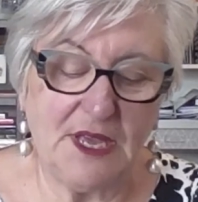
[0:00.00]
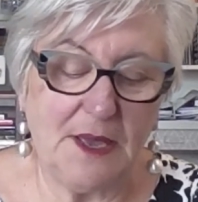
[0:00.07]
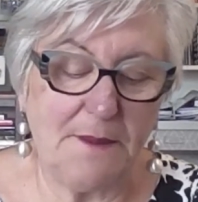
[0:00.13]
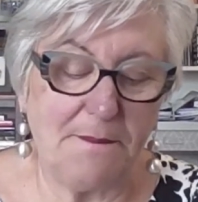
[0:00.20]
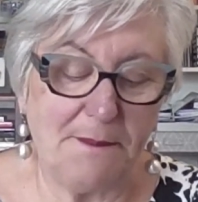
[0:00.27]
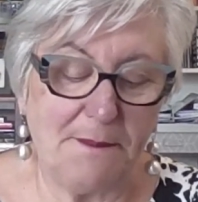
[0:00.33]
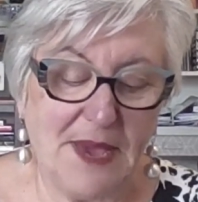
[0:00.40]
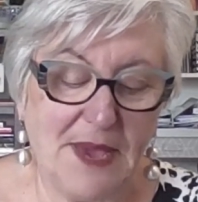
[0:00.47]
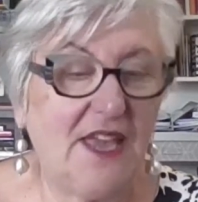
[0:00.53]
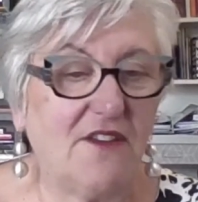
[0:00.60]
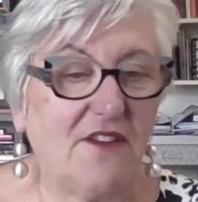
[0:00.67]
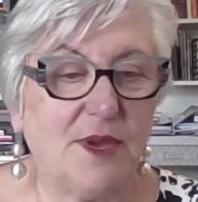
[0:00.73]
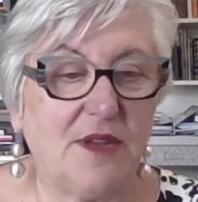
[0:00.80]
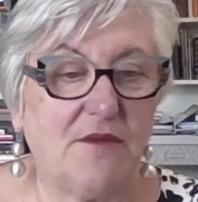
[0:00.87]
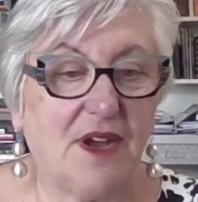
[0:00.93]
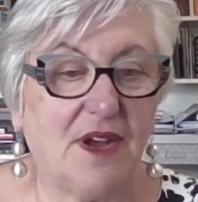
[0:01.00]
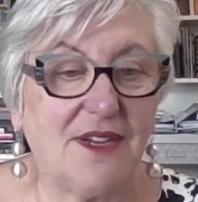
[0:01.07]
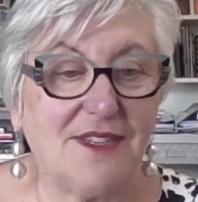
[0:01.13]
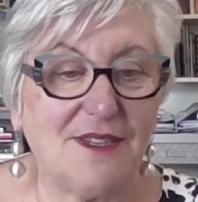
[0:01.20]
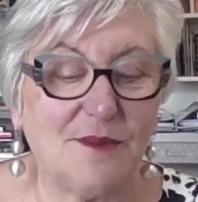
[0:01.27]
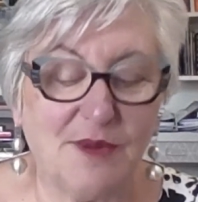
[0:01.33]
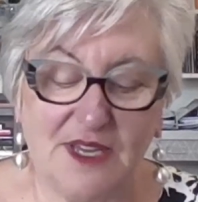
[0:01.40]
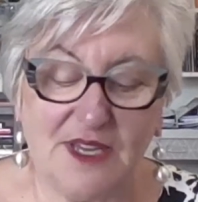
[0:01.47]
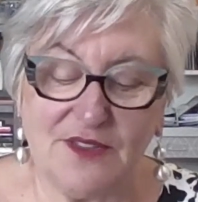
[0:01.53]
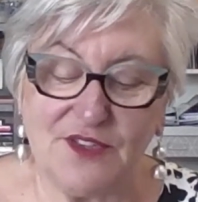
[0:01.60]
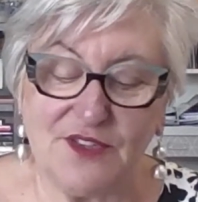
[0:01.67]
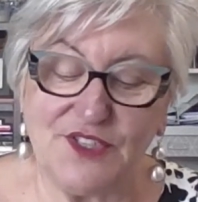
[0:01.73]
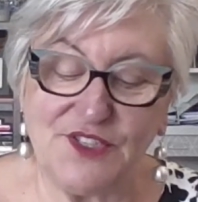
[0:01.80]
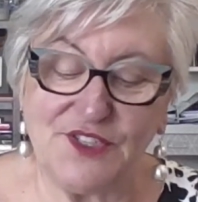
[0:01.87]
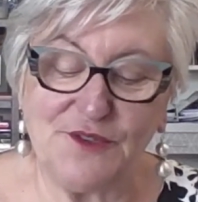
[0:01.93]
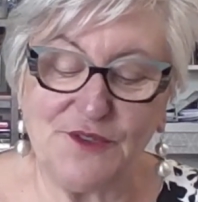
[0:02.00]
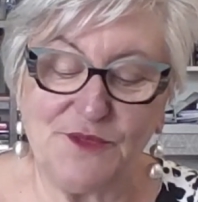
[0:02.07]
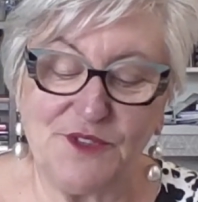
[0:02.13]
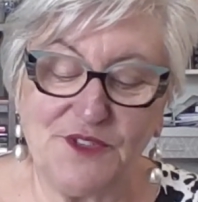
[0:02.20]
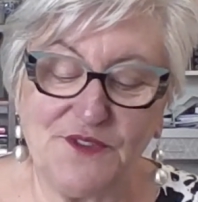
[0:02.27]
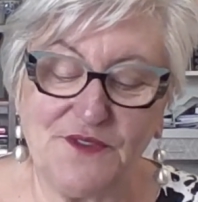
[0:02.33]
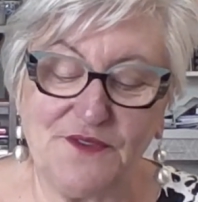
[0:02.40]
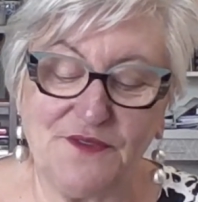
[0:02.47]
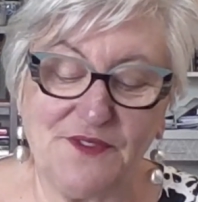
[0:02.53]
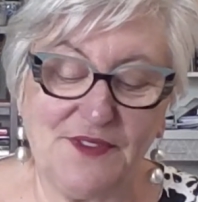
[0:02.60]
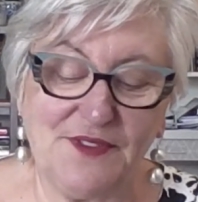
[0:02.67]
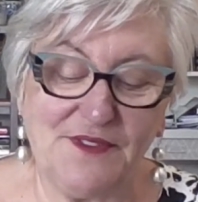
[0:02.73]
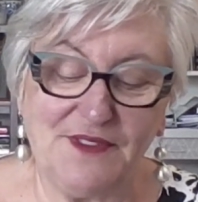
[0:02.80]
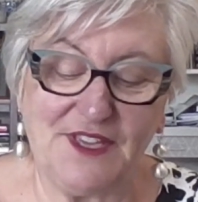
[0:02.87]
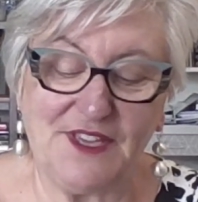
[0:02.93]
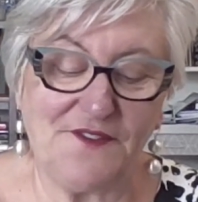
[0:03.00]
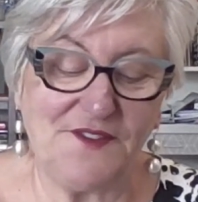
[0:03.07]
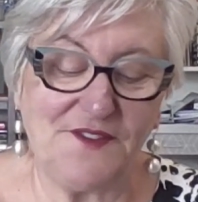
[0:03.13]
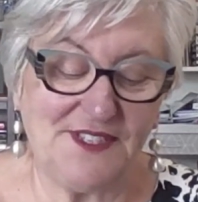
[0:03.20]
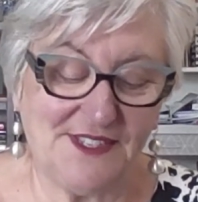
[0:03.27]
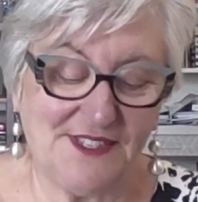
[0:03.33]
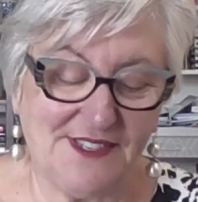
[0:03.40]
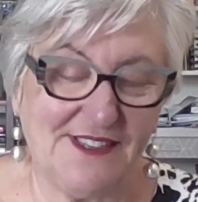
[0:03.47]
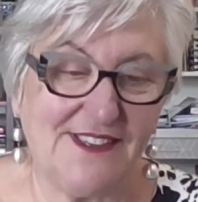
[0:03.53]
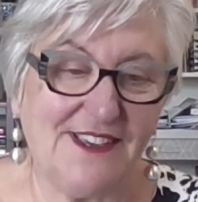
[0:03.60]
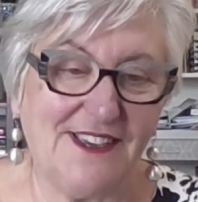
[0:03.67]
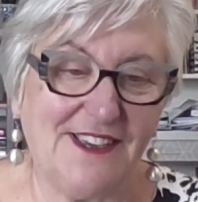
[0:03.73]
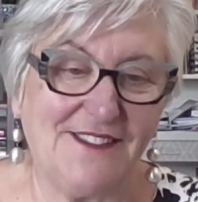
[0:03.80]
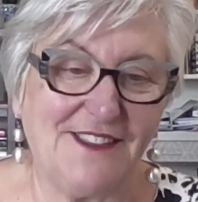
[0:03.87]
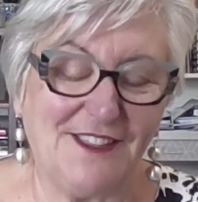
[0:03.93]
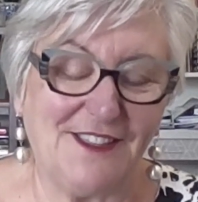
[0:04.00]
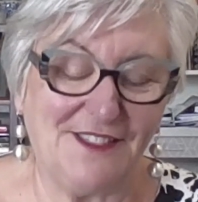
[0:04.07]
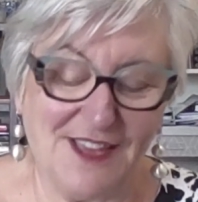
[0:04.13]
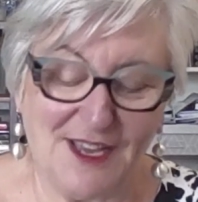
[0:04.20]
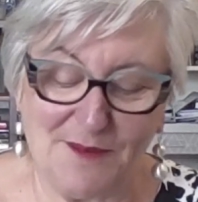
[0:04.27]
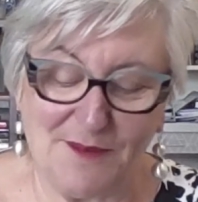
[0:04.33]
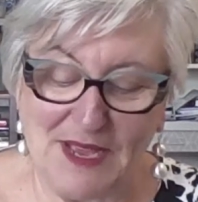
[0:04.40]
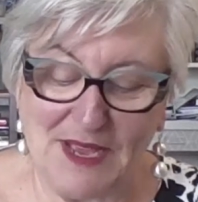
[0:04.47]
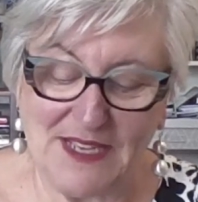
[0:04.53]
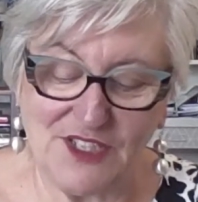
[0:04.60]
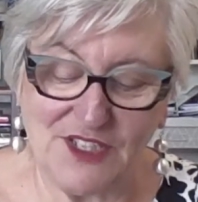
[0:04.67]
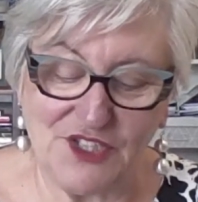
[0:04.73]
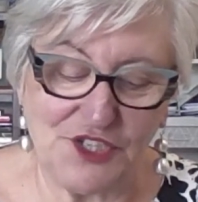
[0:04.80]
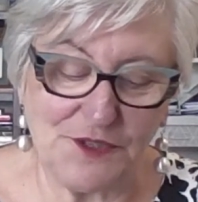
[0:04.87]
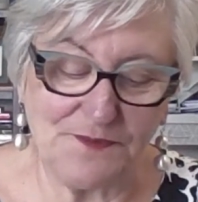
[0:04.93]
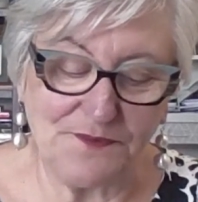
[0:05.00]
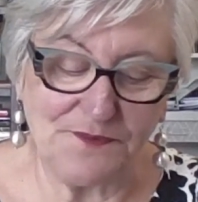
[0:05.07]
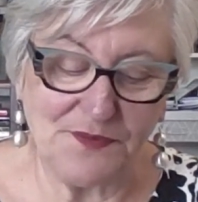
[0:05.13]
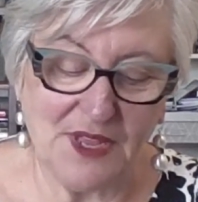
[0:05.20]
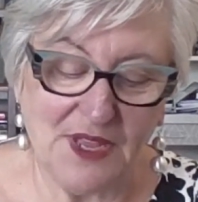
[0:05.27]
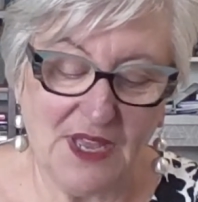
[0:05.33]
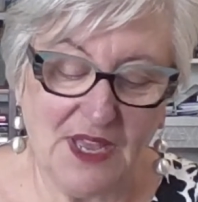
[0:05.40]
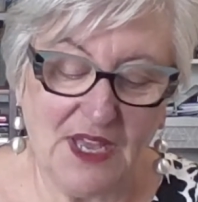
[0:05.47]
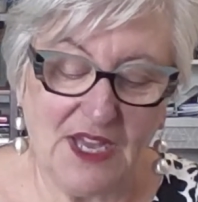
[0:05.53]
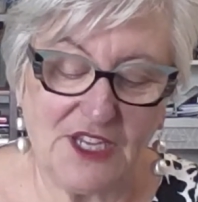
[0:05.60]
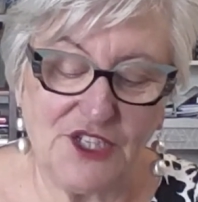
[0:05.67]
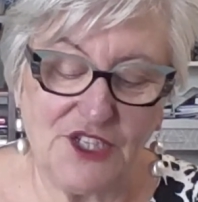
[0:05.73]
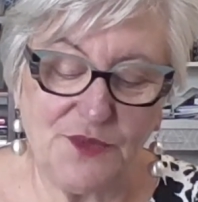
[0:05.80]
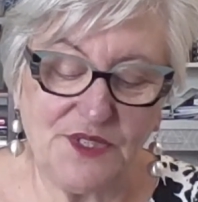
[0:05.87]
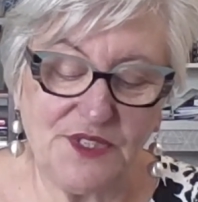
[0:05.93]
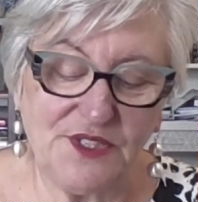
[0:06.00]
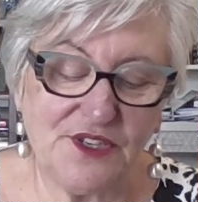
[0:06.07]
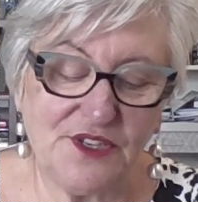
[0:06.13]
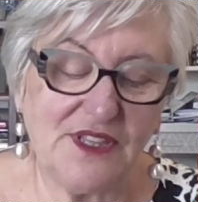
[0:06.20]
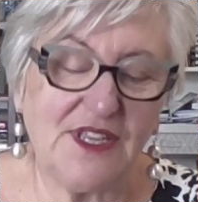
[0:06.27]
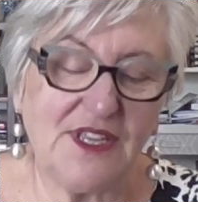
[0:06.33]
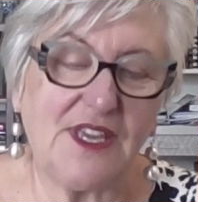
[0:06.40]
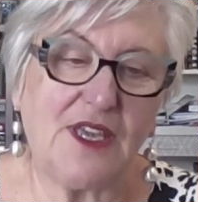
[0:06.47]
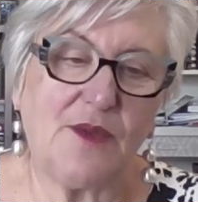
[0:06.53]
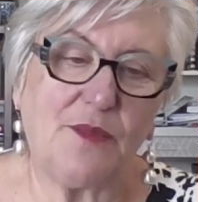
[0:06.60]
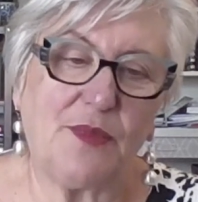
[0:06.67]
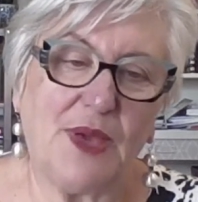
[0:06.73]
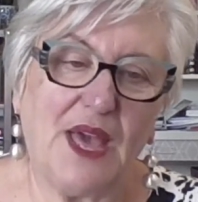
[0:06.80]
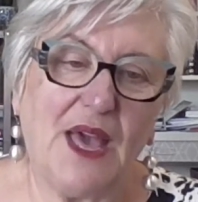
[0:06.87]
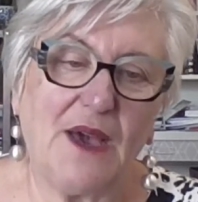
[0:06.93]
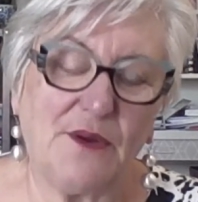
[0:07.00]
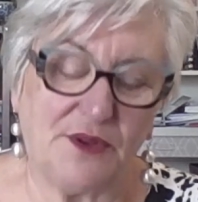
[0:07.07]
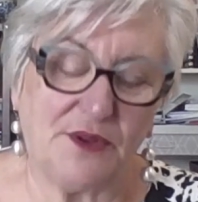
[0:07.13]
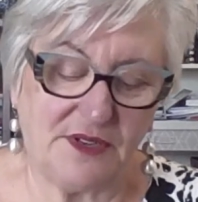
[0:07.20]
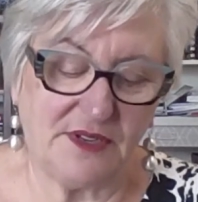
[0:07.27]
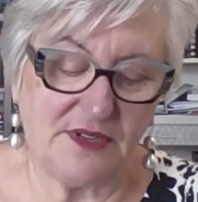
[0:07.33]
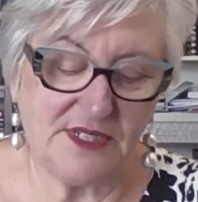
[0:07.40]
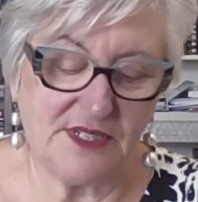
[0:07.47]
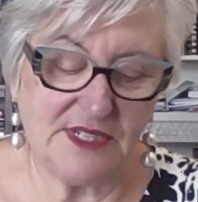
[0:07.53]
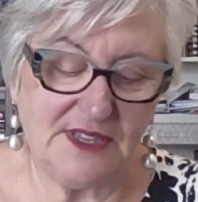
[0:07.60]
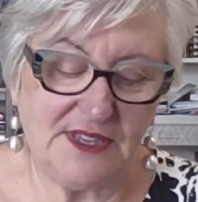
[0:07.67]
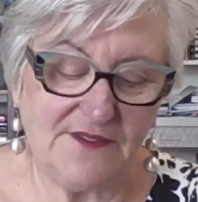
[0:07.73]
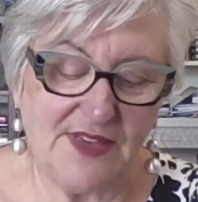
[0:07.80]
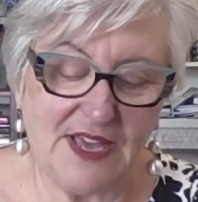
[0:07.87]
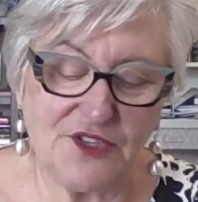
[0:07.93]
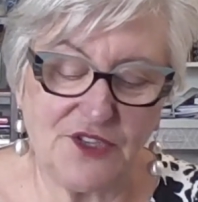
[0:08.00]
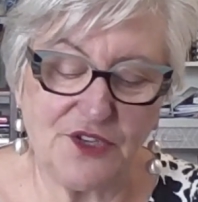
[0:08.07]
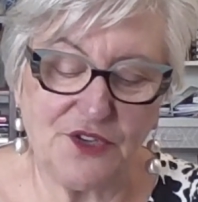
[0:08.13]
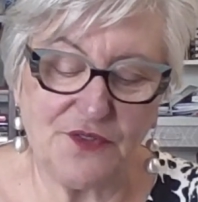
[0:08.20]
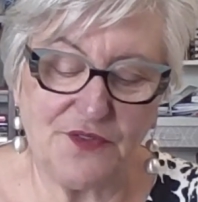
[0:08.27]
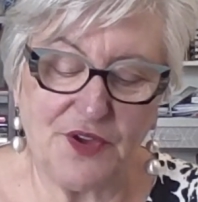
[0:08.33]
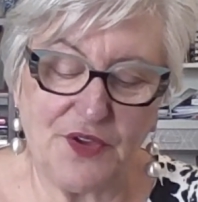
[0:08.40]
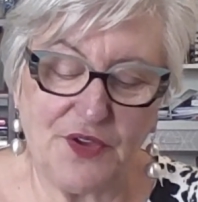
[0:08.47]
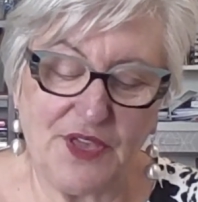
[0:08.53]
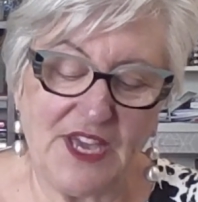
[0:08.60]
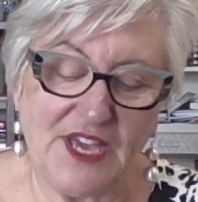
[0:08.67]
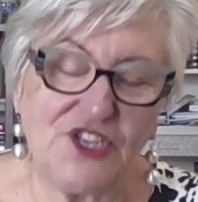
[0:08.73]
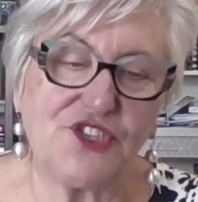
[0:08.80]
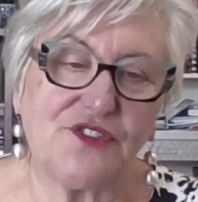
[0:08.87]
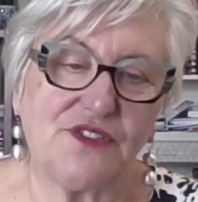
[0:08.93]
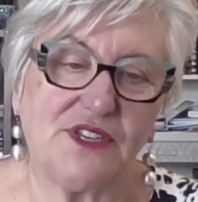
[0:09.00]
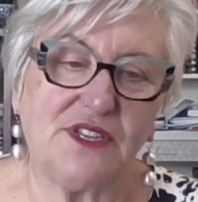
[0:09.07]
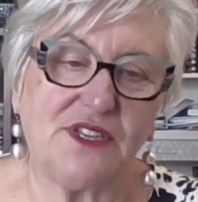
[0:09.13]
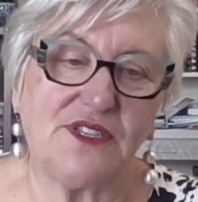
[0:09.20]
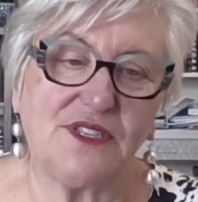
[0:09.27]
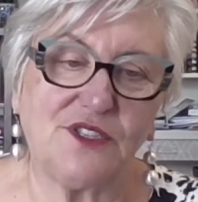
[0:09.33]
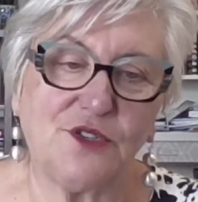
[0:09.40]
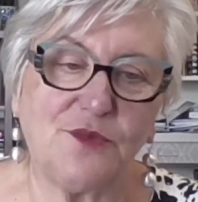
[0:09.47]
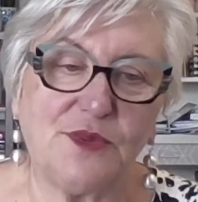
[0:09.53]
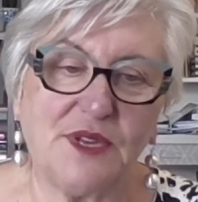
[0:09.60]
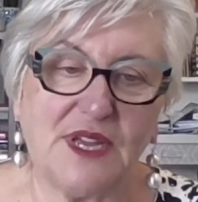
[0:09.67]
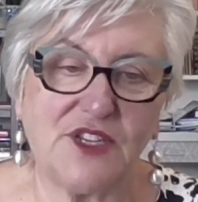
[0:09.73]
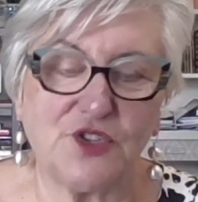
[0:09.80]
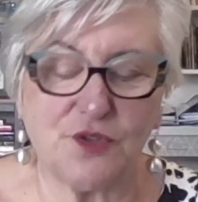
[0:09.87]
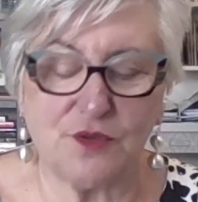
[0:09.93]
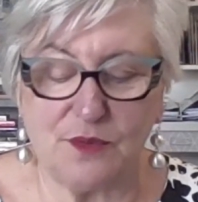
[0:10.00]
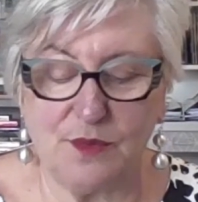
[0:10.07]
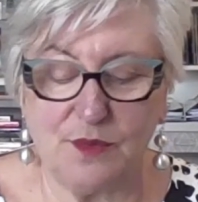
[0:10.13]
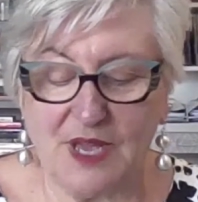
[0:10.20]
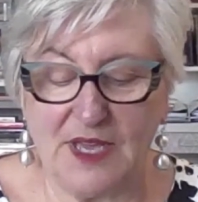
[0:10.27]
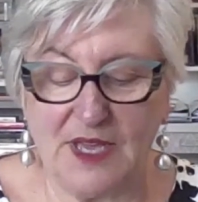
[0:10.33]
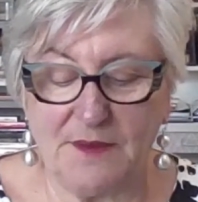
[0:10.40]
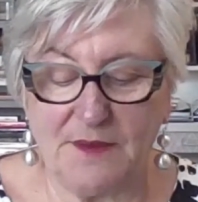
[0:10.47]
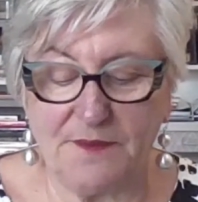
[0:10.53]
may have been writing about the discernment of gifts in that passage. And she was certainly empowered to live out her vocation in a supernatural way.